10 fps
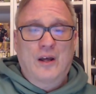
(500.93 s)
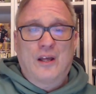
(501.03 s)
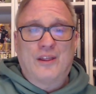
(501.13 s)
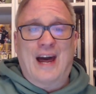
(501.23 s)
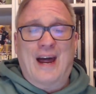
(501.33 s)

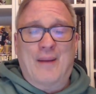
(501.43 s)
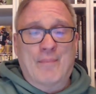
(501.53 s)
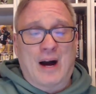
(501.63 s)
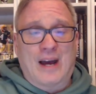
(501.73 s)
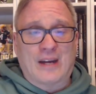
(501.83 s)
that
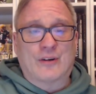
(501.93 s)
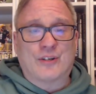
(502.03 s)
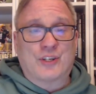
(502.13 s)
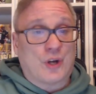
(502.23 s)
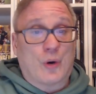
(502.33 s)

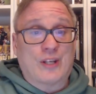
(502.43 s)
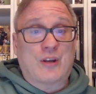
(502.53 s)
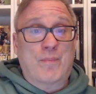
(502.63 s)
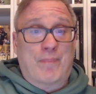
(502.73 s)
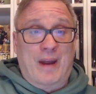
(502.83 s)
Myers is always
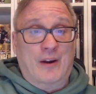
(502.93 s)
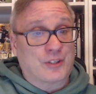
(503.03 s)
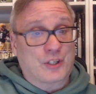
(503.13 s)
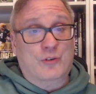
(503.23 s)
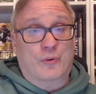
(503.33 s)
compared
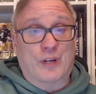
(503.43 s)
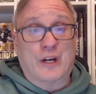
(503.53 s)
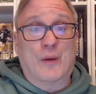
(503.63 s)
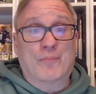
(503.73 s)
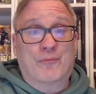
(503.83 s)
to Creed
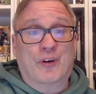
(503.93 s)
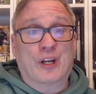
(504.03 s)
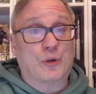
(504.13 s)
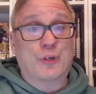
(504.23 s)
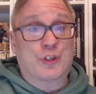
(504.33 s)
Humphrey,
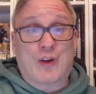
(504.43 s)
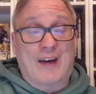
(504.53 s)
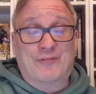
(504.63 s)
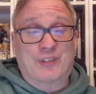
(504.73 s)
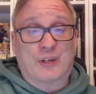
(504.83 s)
who was
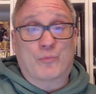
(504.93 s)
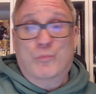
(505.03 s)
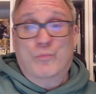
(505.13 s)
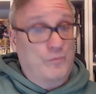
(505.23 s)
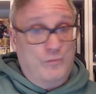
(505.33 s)
drafted
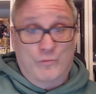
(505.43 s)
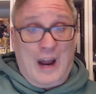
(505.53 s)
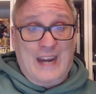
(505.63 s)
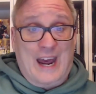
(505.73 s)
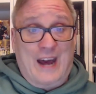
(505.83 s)

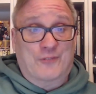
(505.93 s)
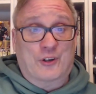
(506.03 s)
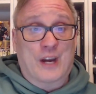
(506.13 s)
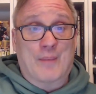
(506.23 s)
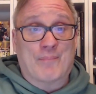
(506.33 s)
right after
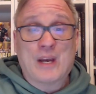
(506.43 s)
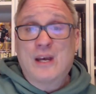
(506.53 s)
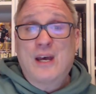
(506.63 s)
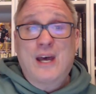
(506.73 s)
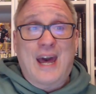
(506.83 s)
him.
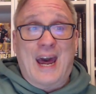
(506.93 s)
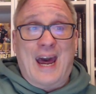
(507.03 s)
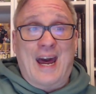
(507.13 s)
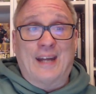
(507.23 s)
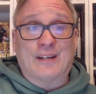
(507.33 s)

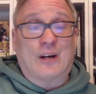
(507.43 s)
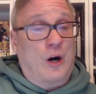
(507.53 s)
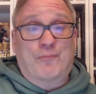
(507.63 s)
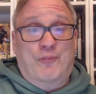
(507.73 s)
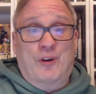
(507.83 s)
And
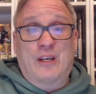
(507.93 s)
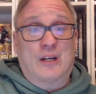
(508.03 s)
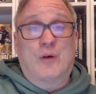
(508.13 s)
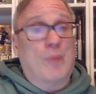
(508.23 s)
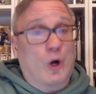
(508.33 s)
Humphrey,
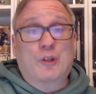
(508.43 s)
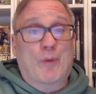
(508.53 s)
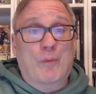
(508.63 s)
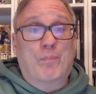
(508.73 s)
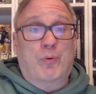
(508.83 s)

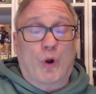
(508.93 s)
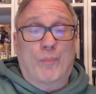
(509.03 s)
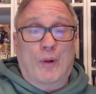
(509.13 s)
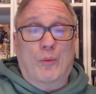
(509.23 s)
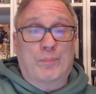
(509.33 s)
multiple Pro
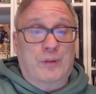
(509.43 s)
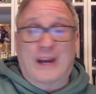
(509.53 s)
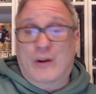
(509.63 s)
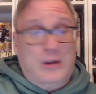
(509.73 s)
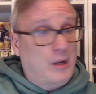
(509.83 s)
Bowl
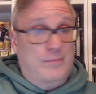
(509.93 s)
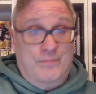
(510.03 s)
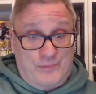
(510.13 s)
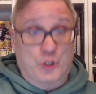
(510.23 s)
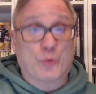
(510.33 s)
player,
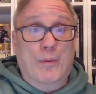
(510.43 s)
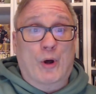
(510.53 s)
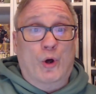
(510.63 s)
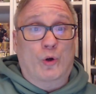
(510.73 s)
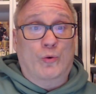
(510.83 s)
Super
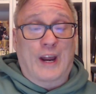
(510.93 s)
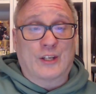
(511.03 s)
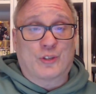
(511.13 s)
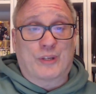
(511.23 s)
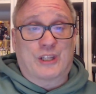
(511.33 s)
Bowl
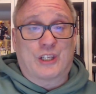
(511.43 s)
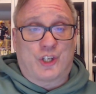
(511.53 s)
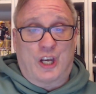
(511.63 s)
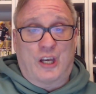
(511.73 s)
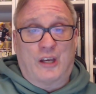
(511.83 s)
rings with the
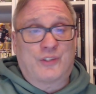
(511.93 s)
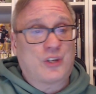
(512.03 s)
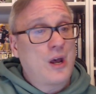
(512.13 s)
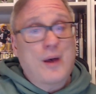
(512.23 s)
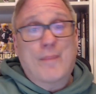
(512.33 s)
Chiefs.
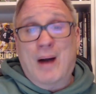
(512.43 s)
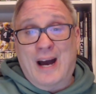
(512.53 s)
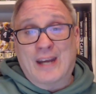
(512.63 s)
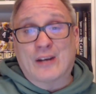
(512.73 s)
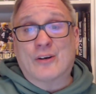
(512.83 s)

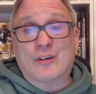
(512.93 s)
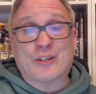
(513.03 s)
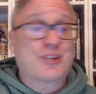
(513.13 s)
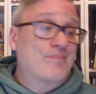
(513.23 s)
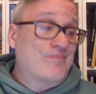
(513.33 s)

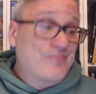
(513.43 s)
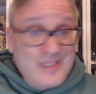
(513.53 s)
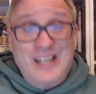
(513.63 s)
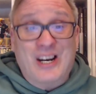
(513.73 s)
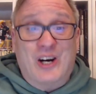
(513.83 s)
Myers,
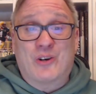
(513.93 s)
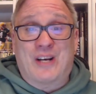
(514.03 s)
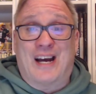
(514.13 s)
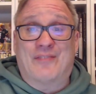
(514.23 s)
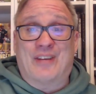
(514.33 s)

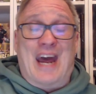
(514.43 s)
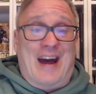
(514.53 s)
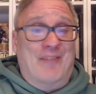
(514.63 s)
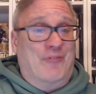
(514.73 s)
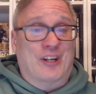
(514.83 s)
kind of an
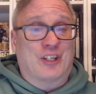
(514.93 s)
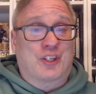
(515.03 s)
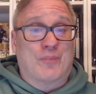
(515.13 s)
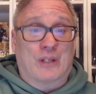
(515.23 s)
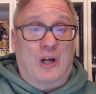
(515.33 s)
average
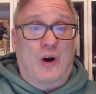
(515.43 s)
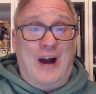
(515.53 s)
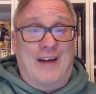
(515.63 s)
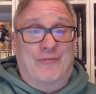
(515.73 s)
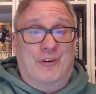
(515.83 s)
to below
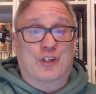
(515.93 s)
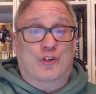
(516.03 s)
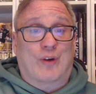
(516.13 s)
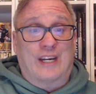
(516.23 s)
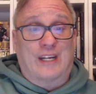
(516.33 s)
average
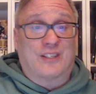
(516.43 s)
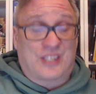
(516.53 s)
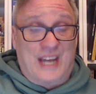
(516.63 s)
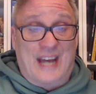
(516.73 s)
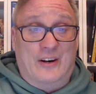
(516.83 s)
graded
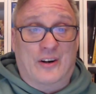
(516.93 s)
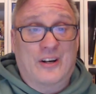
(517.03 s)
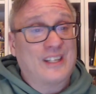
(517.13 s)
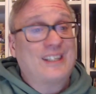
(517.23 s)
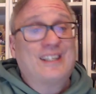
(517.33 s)
center.
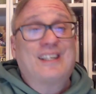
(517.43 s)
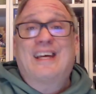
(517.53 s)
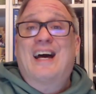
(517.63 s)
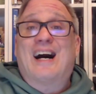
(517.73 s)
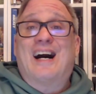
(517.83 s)

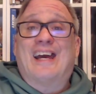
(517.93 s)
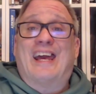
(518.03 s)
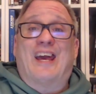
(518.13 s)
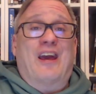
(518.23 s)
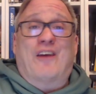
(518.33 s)

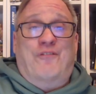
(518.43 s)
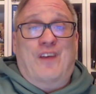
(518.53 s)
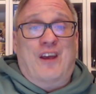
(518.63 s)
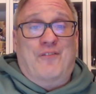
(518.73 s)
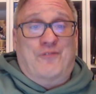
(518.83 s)

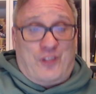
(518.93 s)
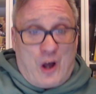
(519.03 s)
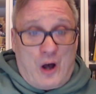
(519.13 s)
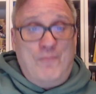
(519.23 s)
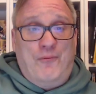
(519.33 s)
If
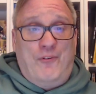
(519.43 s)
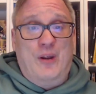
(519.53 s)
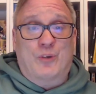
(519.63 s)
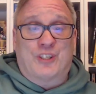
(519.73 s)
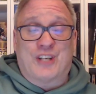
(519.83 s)
Humphrey
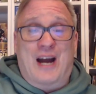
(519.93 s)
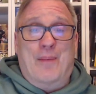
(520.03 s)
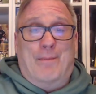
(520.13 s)
was not